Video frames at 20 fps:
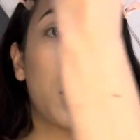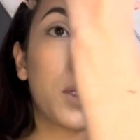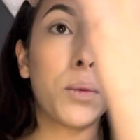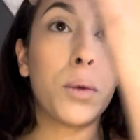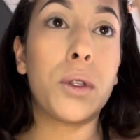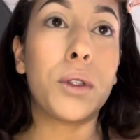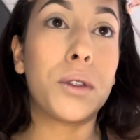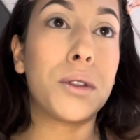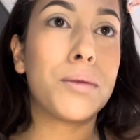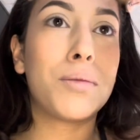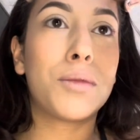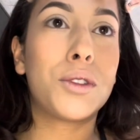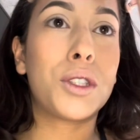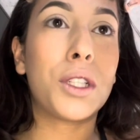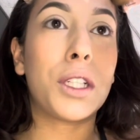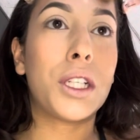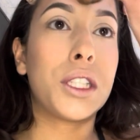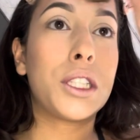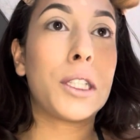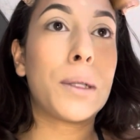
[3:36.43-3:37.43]
well,
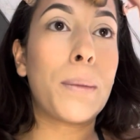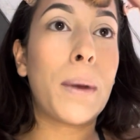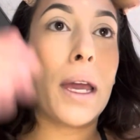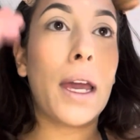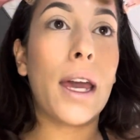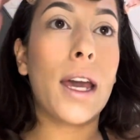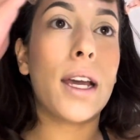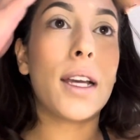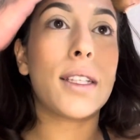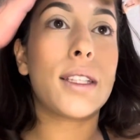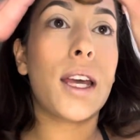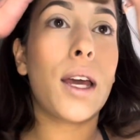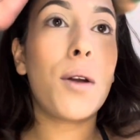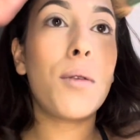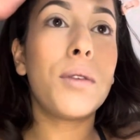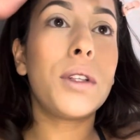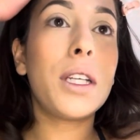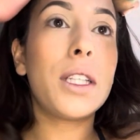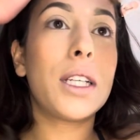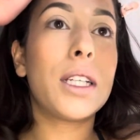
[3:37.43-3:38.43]
tradition my ass, I don't
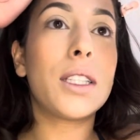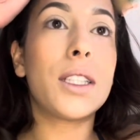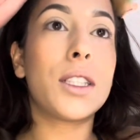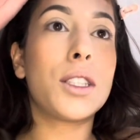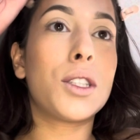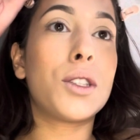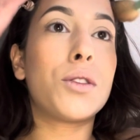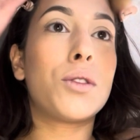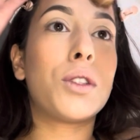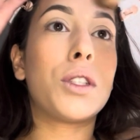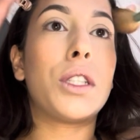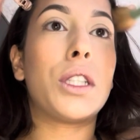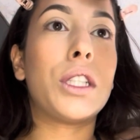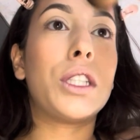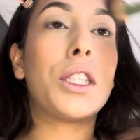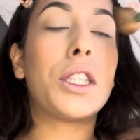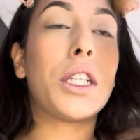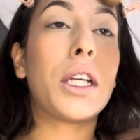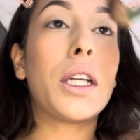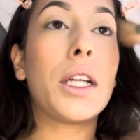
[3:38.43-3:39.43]
really think this is
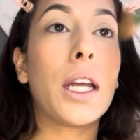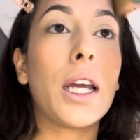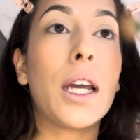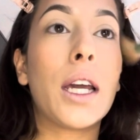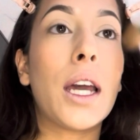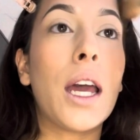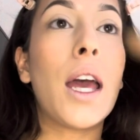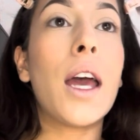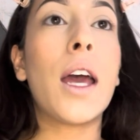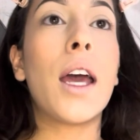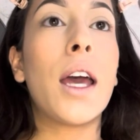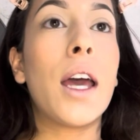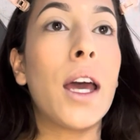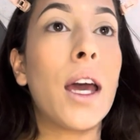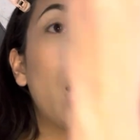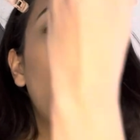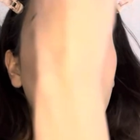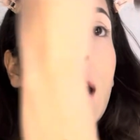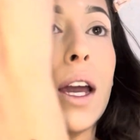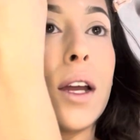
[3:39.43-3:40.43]
tradition, like,
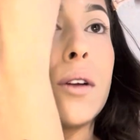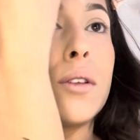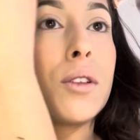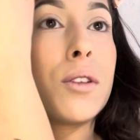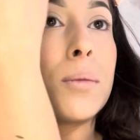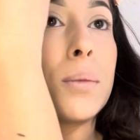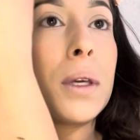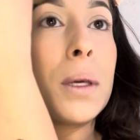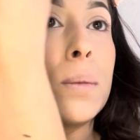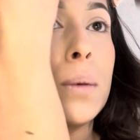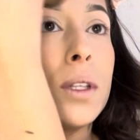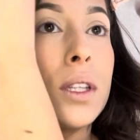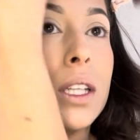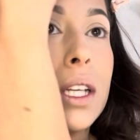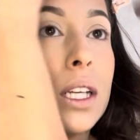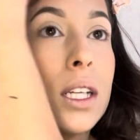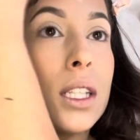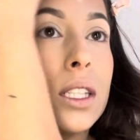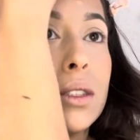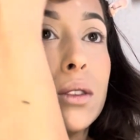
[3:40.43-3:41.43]
I don't know, people
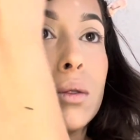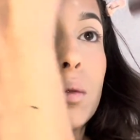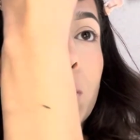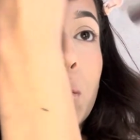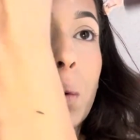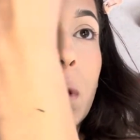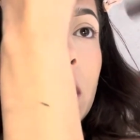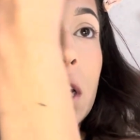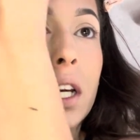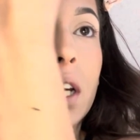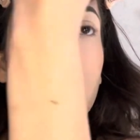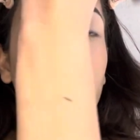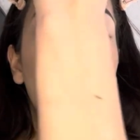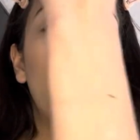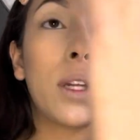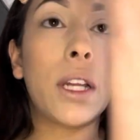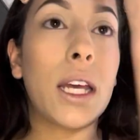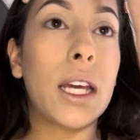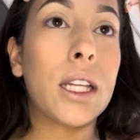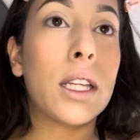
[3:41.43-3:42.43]
think it's weird
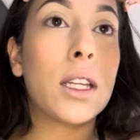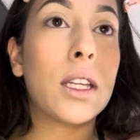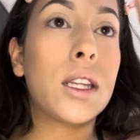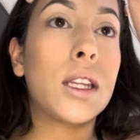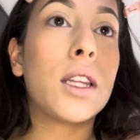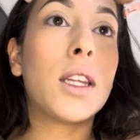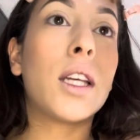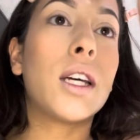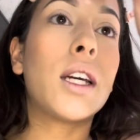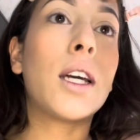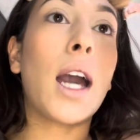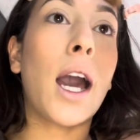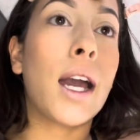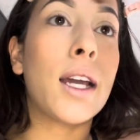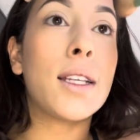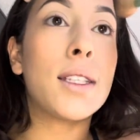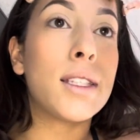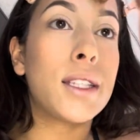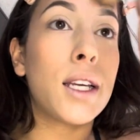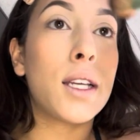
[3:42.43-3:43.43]
when like the guy
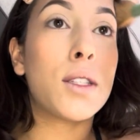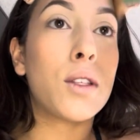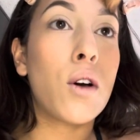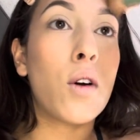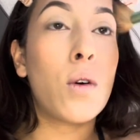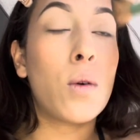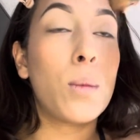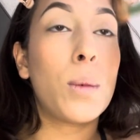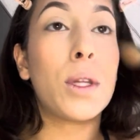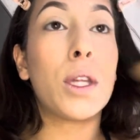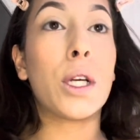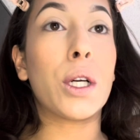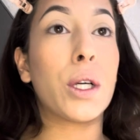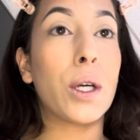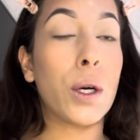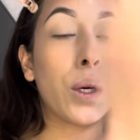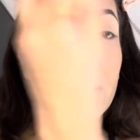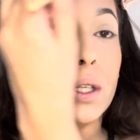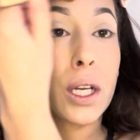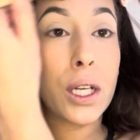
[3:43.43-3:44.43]
stays home and the
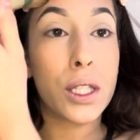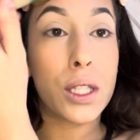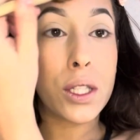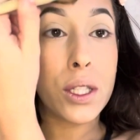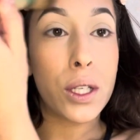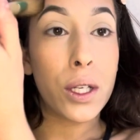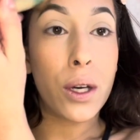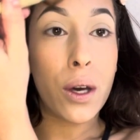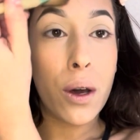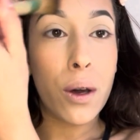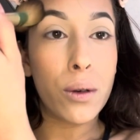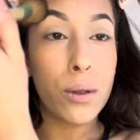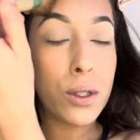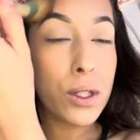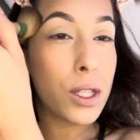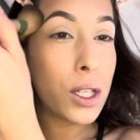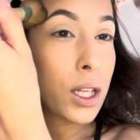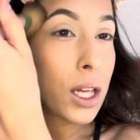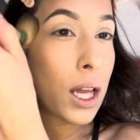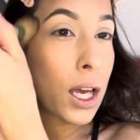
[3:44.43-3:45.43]
girl gets to go
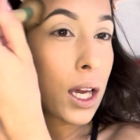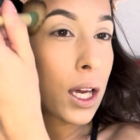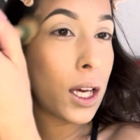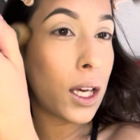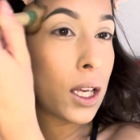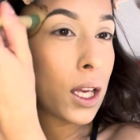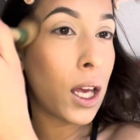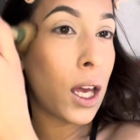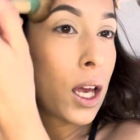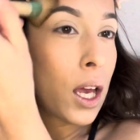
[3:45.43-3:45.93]
to like